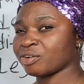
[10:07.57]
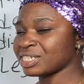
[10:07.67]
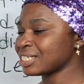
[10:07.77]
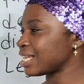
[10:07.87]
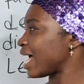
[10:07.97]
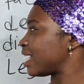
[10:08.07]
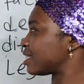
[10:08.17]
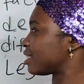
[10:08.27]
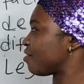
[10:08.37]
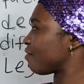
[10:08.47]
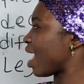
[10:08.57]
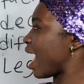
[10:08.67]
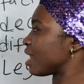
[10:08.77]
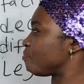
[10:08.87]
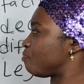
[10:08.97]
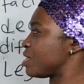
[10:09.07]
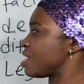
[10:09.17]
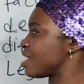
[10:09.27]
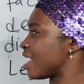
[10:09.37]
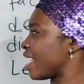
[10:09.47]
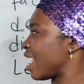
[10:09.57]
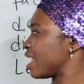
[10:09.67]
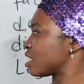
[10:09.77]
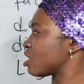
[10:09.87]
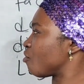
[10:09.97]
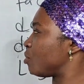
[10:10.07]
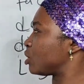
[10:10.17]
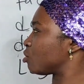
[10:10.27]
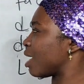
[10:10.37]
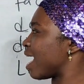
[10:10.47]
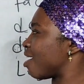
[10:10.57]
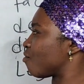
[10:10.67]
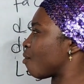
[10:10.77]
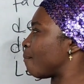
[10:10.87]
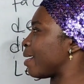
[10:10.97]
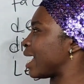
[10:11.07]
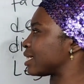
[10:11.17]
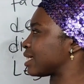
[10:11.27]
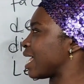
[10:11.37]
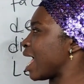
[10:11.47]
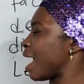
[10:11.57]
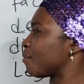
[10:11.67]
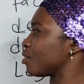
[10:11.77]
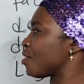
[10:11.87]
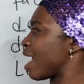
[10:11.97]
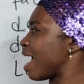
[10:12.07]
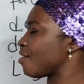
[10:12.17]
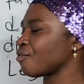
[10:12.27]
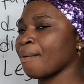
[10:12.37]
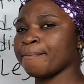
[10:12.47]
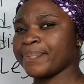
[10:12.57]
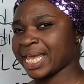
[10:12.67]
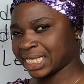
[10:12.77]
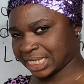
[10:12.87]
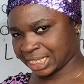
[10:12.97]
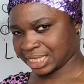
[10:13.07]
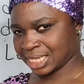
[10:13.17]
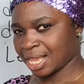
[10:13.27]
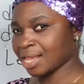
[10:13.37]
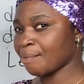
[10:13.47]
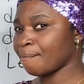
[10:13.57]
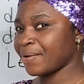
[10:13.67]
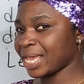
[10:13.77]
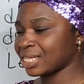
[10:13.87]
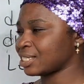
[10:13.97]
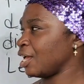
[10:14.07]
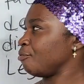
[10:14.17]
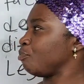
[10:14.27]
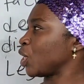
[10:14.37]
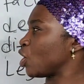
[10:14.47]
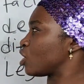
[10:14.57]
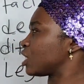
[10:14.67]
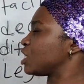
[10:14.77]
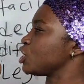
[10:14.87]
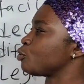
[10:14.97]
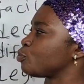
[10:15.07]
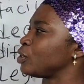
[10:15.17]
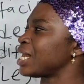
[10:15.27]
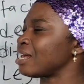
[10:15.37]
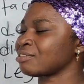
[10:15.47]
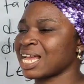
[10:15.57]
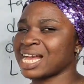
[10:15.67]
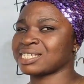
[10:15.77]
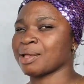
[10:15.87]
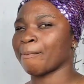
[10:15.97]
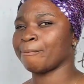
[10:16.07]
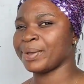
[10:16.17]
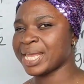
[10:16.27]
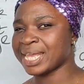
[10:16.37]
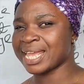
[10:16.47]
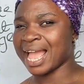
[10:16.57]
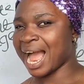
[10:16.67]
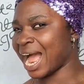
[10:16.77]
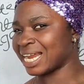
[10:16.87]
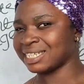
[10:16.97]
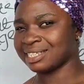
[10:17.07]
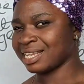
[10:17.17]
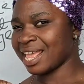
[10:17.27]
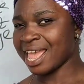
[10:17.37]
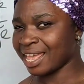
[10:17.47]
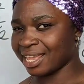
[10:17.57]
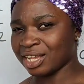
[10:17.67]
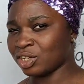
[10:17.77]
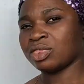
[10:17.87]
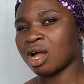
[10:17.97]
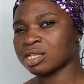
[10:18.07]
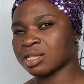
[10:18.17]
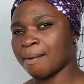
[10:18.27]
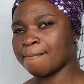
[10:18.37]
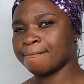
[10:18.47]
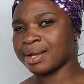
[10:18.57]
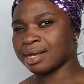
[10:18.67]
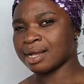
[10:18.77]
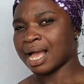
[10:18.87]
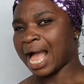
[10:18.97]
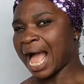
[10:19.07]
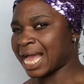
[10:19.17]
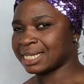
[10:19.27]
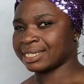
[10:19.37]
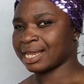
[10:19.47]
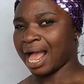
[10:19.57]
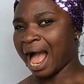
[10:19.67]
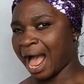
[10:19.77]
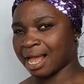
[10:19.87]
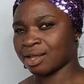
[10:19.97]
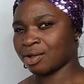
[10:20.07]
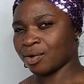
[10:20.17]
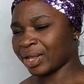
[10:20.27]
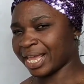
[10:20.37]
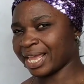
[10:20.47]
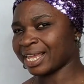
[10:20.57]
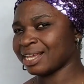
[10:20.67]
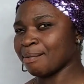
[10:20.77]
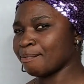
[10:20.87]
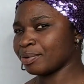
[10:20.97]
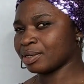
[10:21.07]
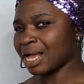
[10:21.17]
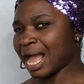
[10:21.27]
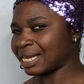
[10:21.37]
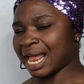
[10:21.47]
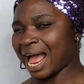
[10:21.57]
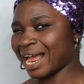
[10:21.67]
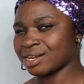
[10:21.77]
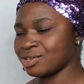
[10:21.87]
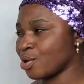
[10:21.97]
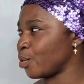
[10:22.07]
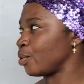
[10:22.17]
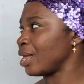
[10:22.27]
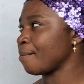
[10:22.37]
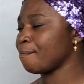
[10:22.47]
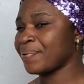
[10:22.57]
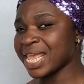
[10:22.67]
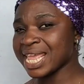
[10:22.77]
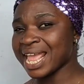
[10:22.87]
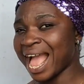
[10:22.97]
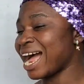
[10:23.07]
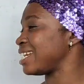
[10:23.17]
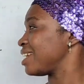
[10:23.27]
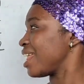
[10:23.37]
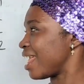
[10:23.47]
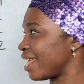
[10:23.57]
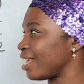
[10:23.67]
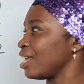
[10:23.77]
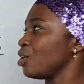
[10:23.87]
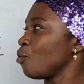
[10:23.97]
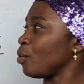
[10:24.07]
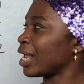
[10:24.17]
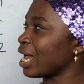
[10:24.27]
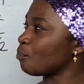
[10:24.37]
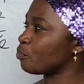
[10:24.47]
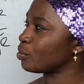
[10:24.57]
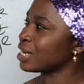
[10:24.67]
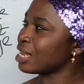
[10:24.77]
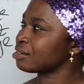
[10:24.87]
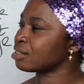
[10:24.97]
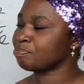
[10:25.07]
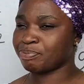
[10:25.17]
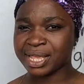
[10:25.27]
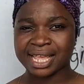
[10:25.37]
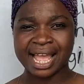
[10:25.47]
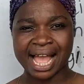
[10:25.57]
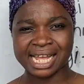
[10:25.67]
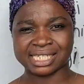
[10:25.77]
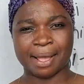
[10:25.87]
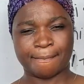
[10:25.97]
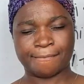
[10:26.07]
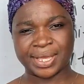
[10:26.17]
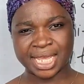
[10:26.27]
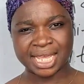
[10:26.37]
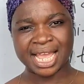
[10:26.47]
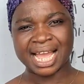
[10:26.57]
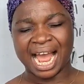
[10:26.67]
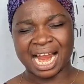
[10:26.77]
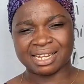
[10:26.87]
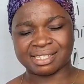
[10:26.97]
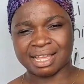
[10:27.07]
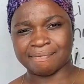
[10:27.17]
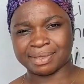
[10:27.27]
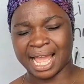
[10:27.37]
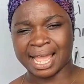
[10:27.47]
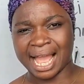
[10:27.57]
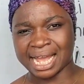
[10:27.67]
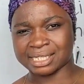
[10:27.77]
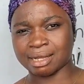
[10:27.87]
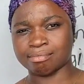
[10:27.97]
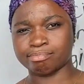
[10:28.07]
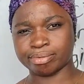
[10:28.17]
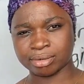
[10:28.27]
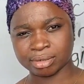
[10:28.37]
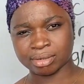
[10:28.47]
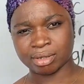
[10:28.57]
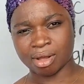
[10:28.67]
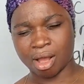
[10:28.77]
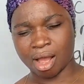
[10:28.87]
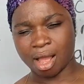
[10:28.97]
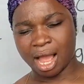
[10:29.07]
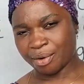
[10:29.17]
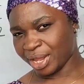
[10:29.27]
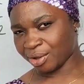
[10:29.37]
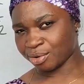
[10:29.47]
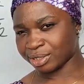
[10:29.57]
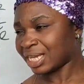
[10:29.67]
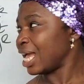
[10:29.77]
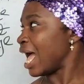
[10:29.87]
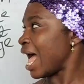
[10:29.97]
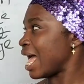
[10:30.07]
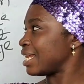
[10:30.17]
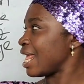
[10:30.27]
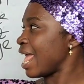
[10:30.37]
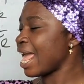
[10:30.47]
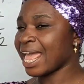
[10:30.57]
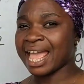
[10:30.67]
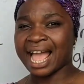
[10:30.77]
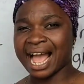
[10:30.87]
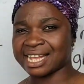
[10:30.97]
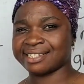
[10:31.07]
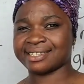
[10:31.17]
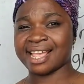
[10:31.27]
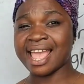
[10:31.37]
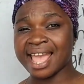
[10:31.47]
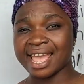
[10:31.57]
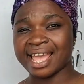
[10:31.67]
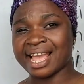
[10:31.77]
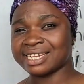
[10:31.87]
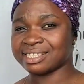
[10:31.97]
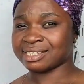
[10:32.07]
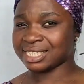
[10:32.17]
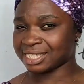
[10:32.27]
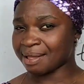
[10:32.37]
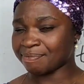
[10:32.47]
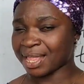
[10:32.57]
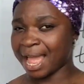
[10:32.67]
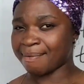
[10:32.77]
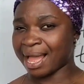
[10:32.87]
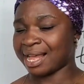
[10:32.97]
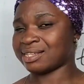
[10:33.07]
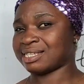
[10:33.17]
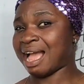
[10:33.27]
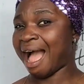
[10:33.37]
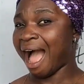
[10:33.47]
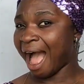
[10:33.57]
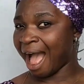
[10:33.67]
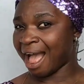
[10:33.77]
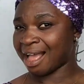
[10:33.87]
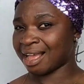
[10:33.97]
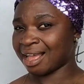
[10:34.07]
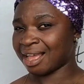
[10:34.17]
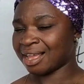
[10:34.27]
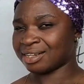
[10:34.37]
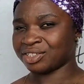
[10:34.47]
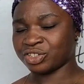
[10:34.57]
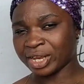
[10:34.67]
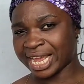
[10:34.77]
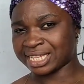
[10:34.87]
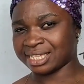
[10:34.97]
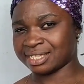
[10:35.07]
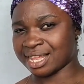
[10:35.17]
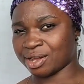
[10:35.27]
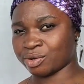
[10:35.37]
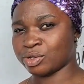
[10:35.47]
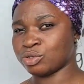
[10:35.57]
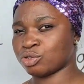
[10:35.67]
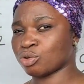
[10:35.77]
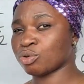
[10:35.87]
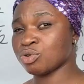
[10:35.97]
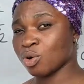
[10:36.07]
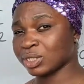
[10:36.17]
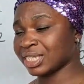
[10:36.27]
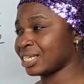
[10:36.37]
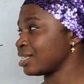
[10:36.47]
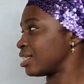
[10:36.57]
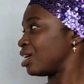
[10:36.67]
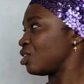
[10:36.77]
instance, if I add B here, instead of me to have bat, I'm going to have bait, bait, because it is pronounced as B and A, not B and A, okay? B and A, no, B and A. We can pronounce B as B at the same time as B. Are we good? And A as A the same time as A. Do you get it now? So know this